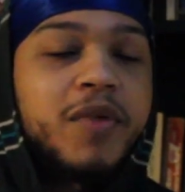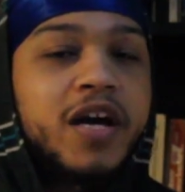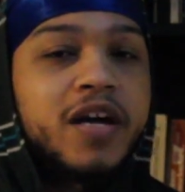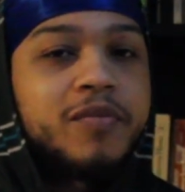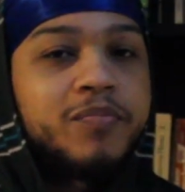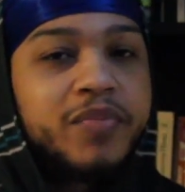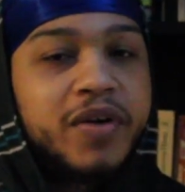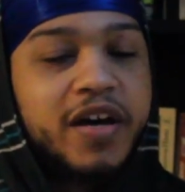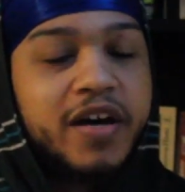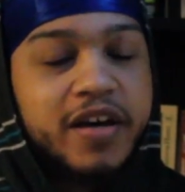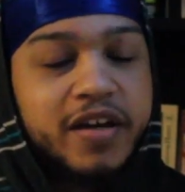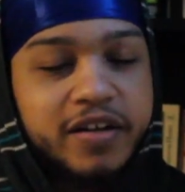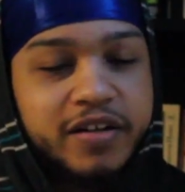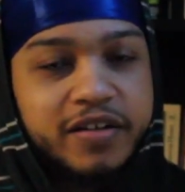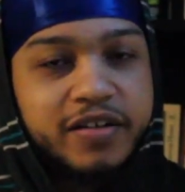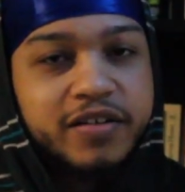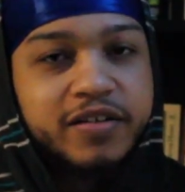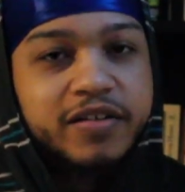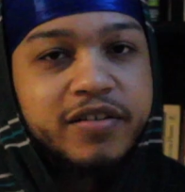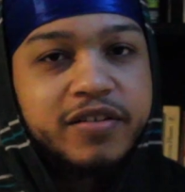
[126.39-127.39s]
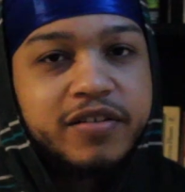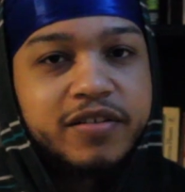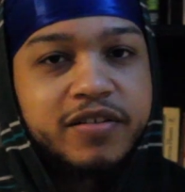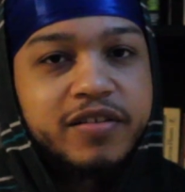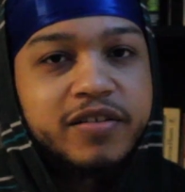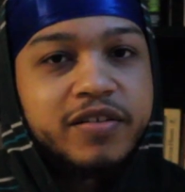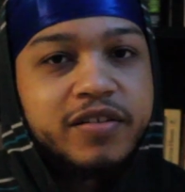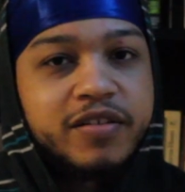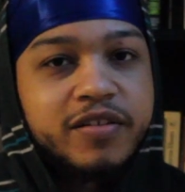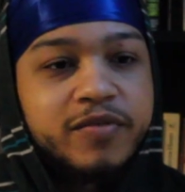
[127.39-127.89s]
If Mike Pettin
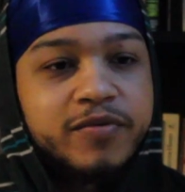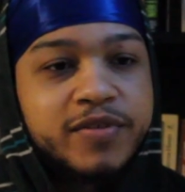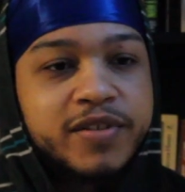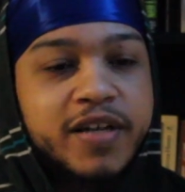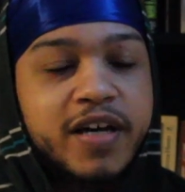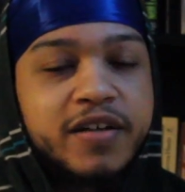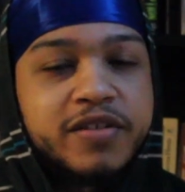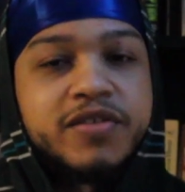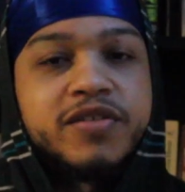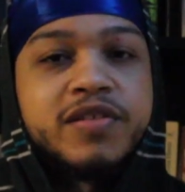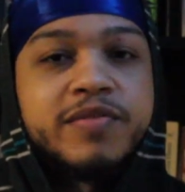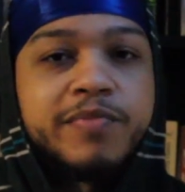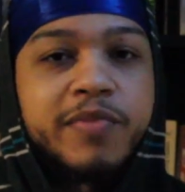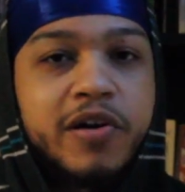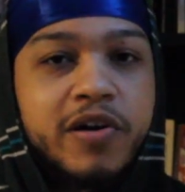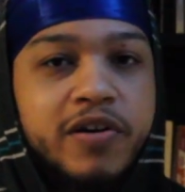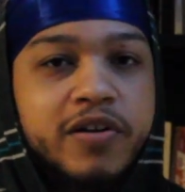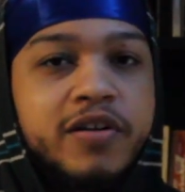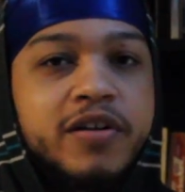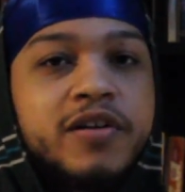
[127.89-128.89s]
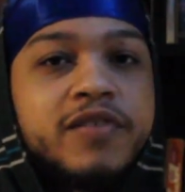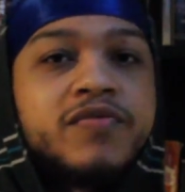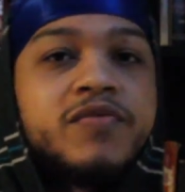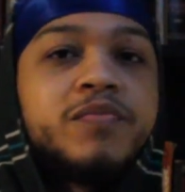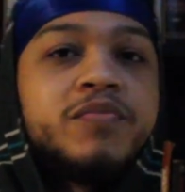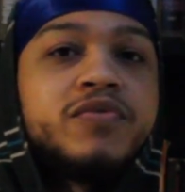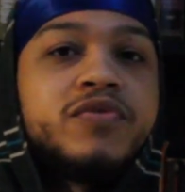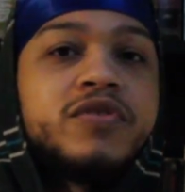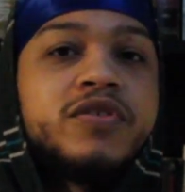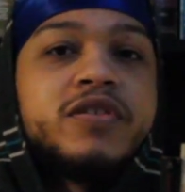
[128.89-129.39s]
was actually smart
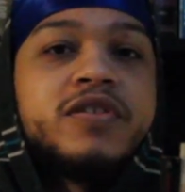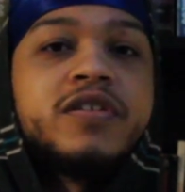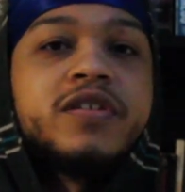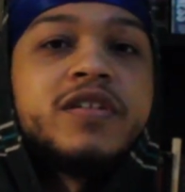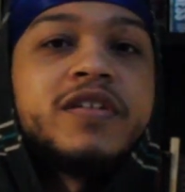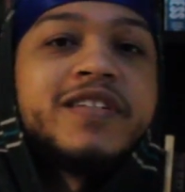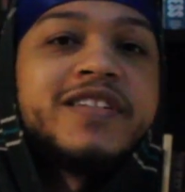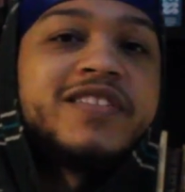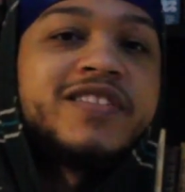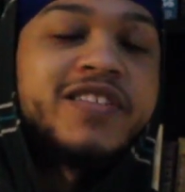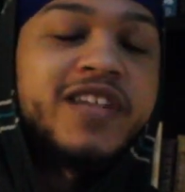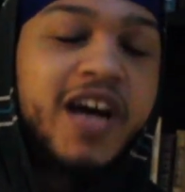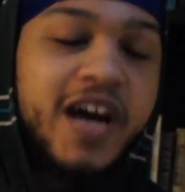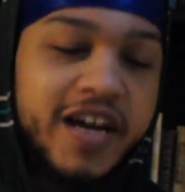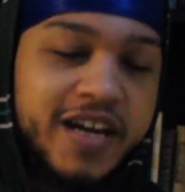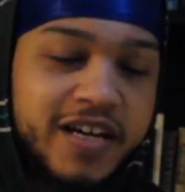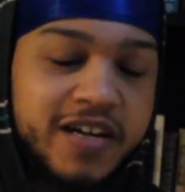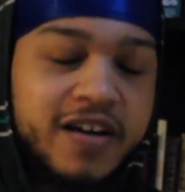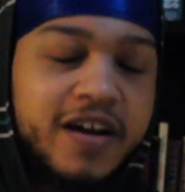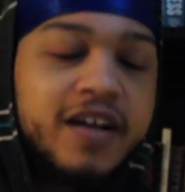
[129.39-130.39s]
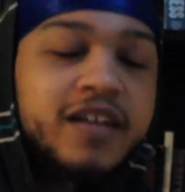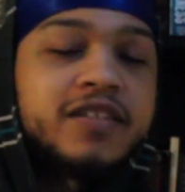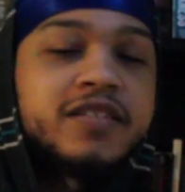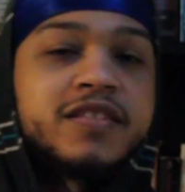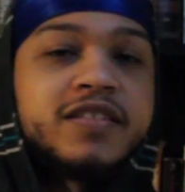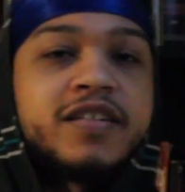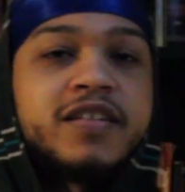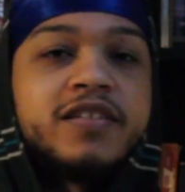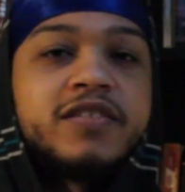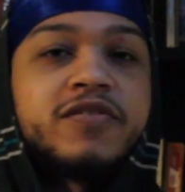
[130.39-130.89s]
enough and put Jair
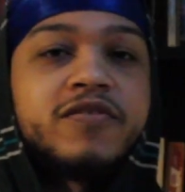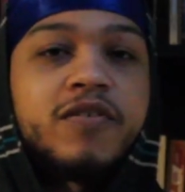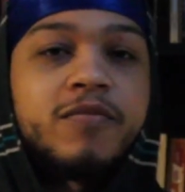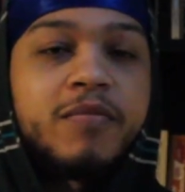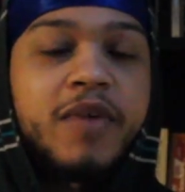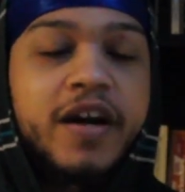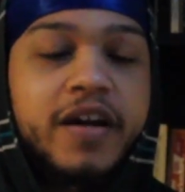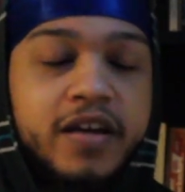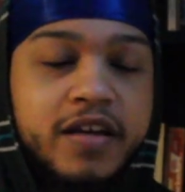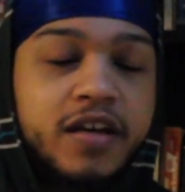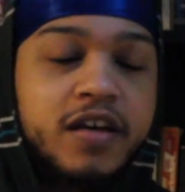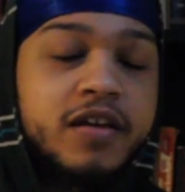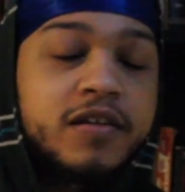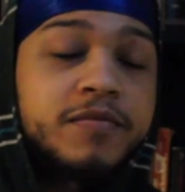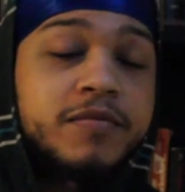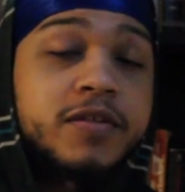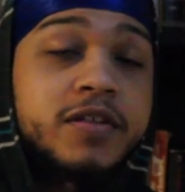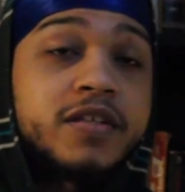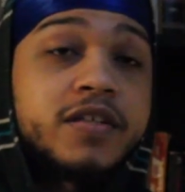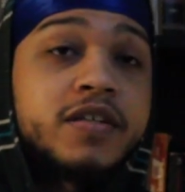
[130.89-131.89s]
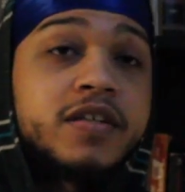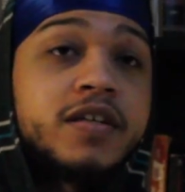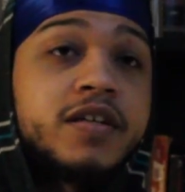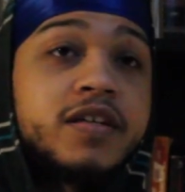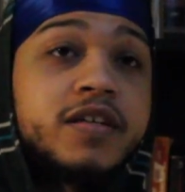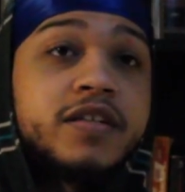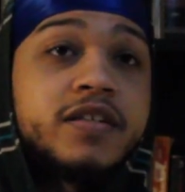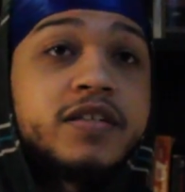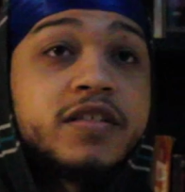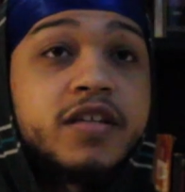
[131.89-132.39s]
Alexander on Mike
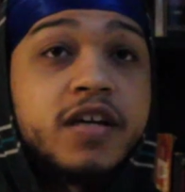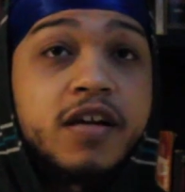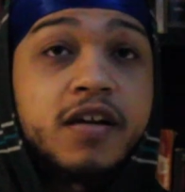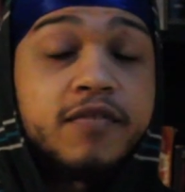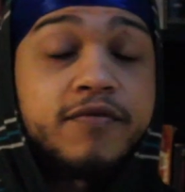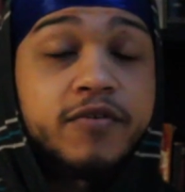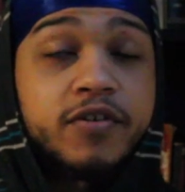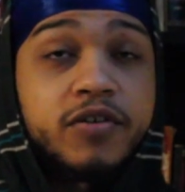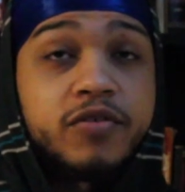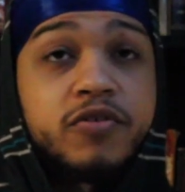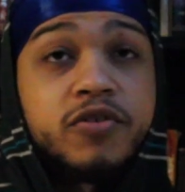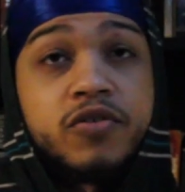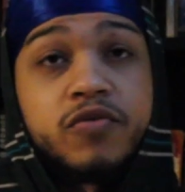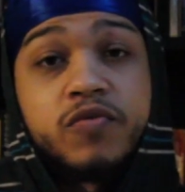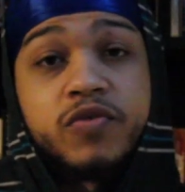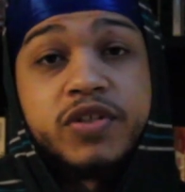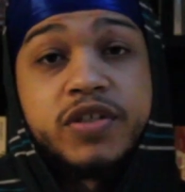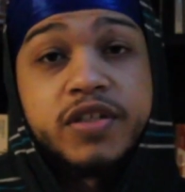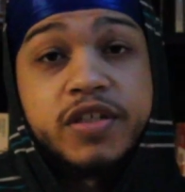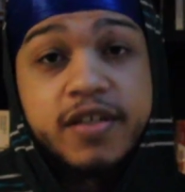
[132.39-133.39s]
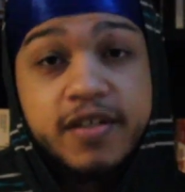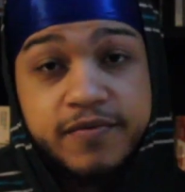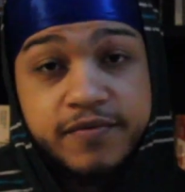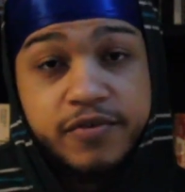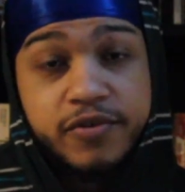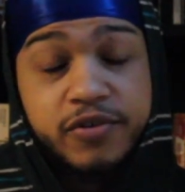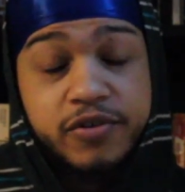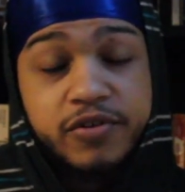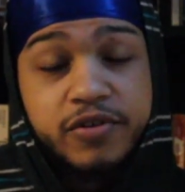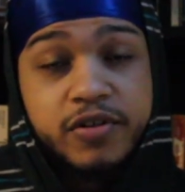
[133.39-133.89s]
Evans instead of a
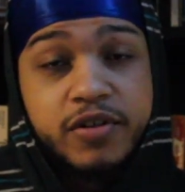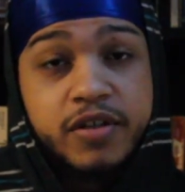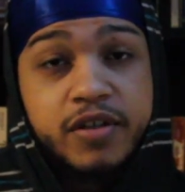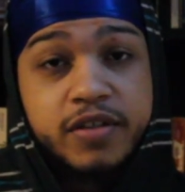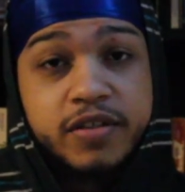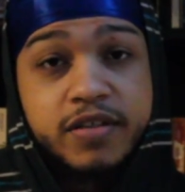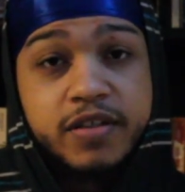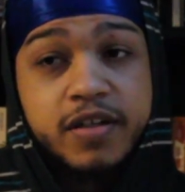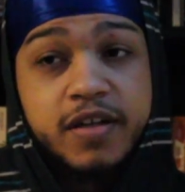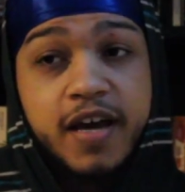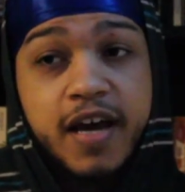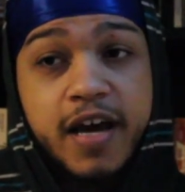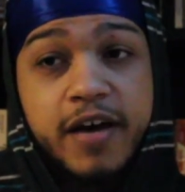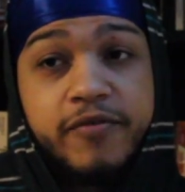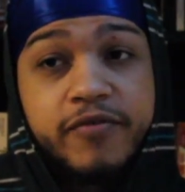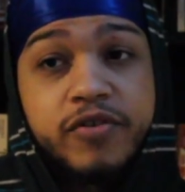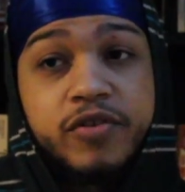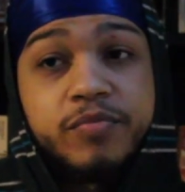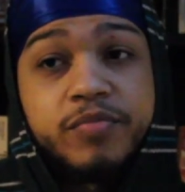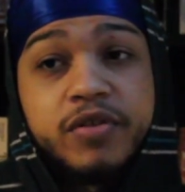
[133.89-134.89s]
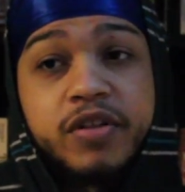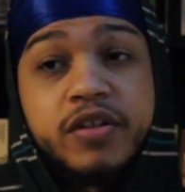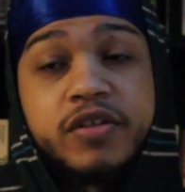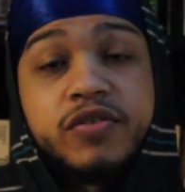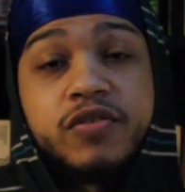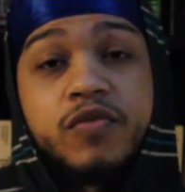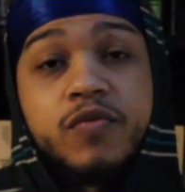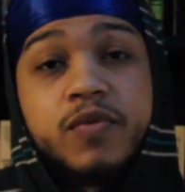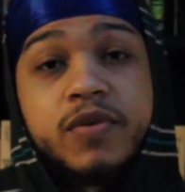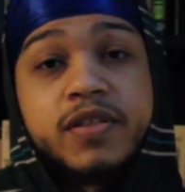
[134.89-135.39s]
receiver, instead of having him
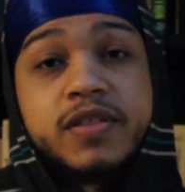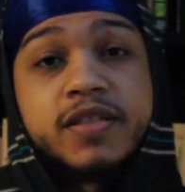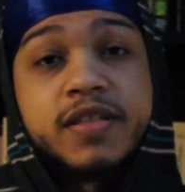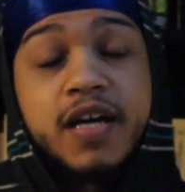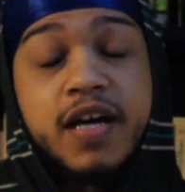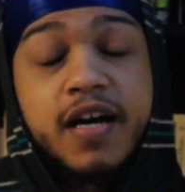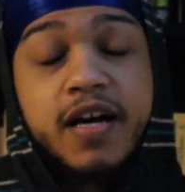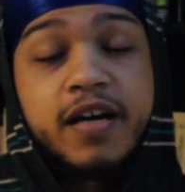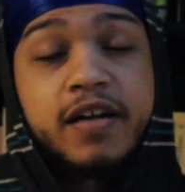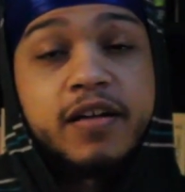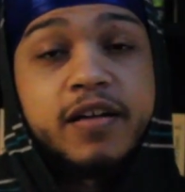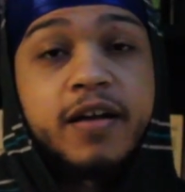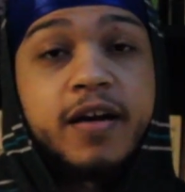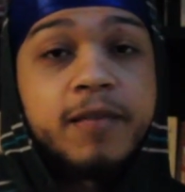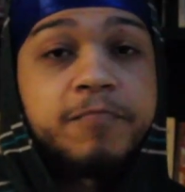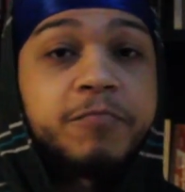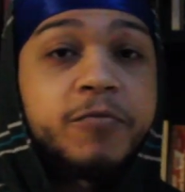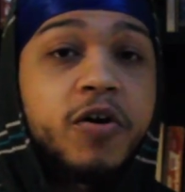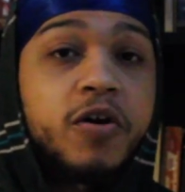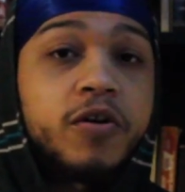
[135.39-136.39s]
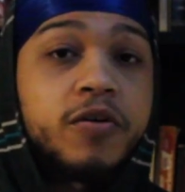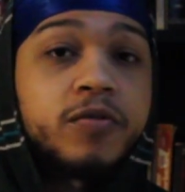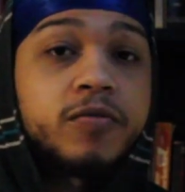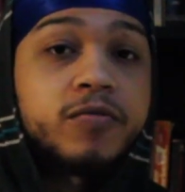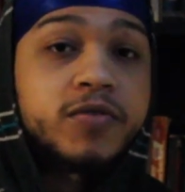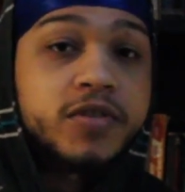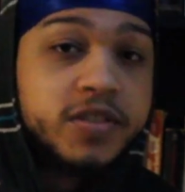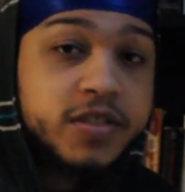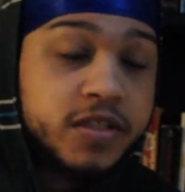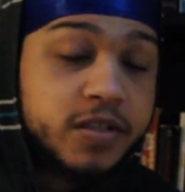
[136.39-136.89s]
placed on one side and having him
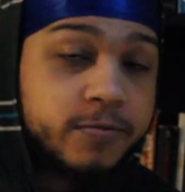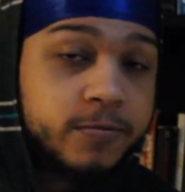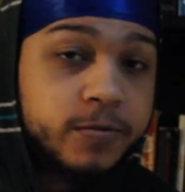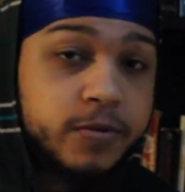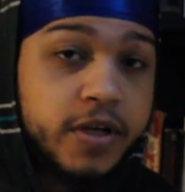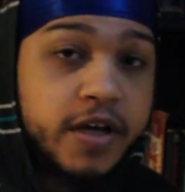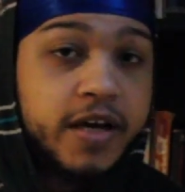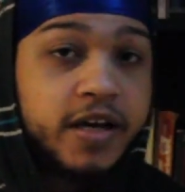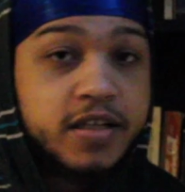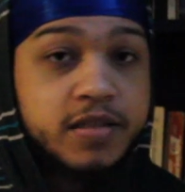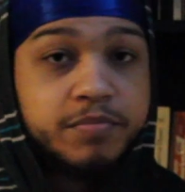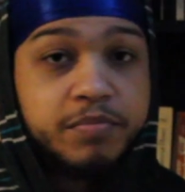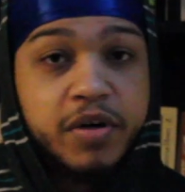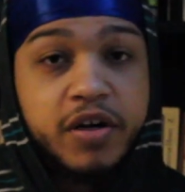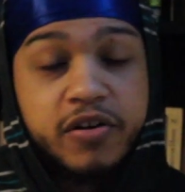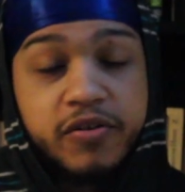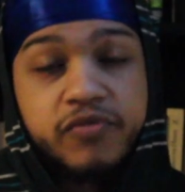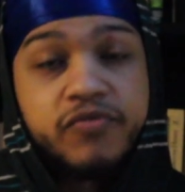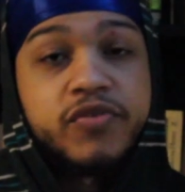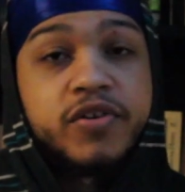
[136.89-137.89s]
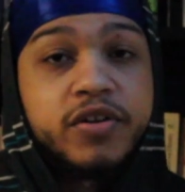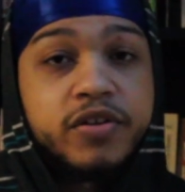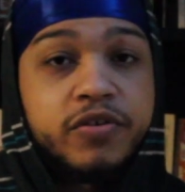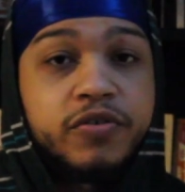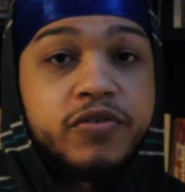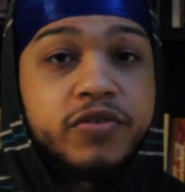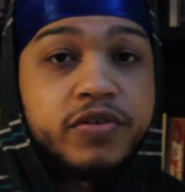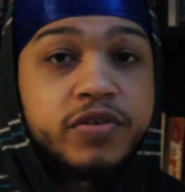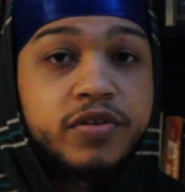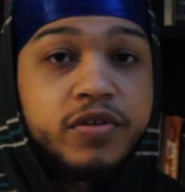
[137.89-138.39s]
guard a receiver that has
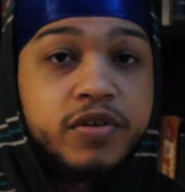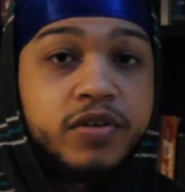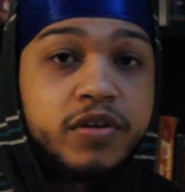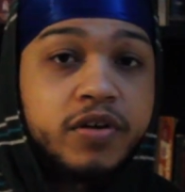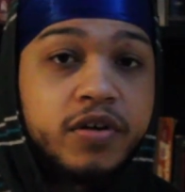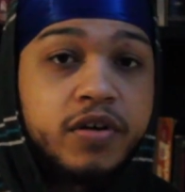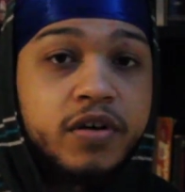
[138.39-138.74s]
butterfingers.